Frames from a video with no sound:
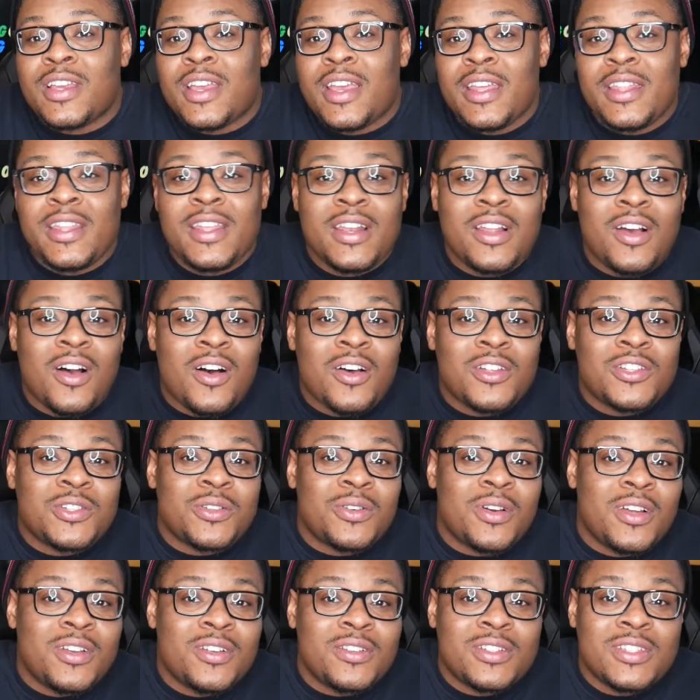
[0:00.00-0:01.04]
and then also
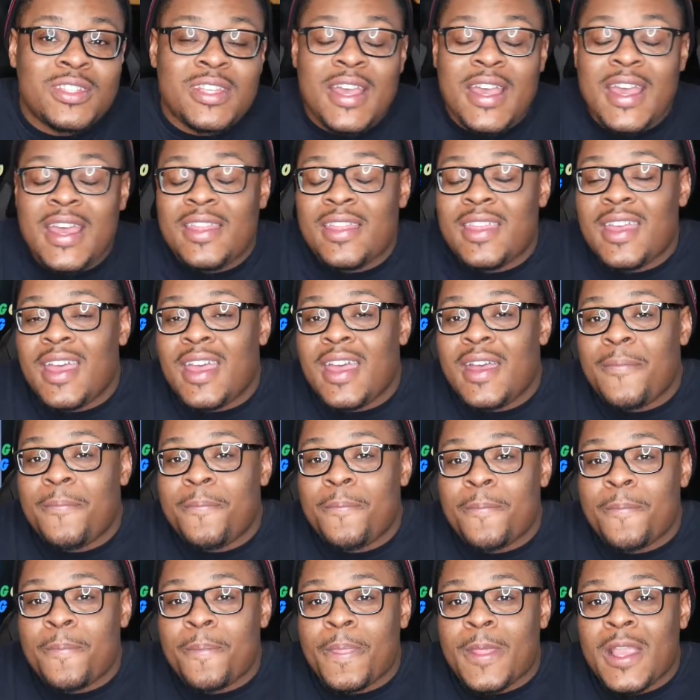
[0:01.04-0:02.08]
understand that
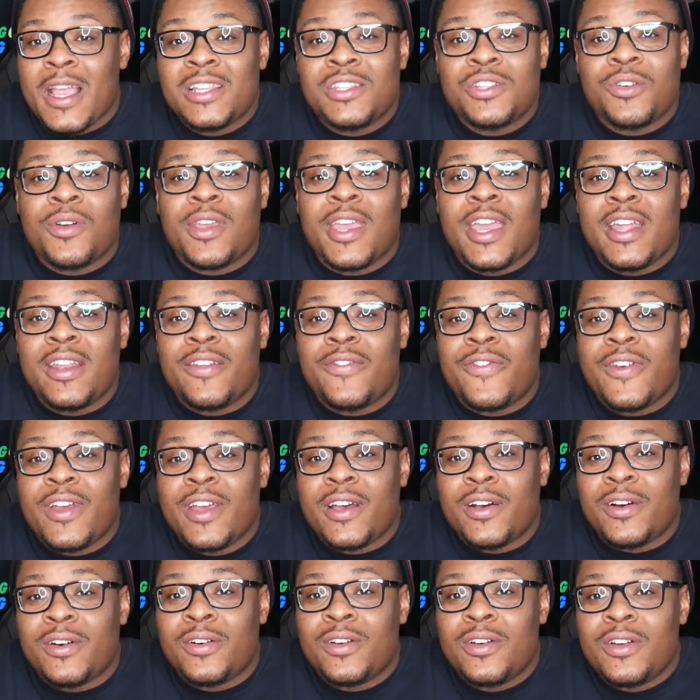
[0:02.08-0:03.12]
it's okay to
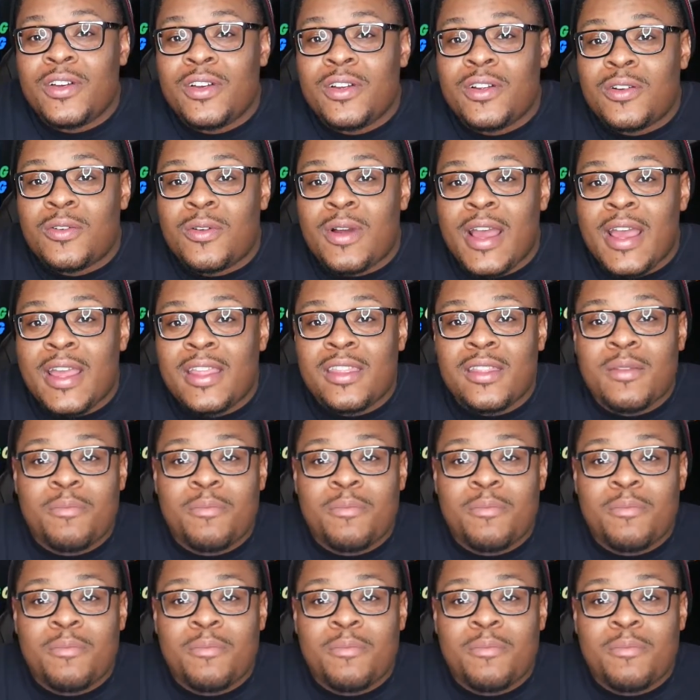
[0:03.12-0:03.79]
fail, right?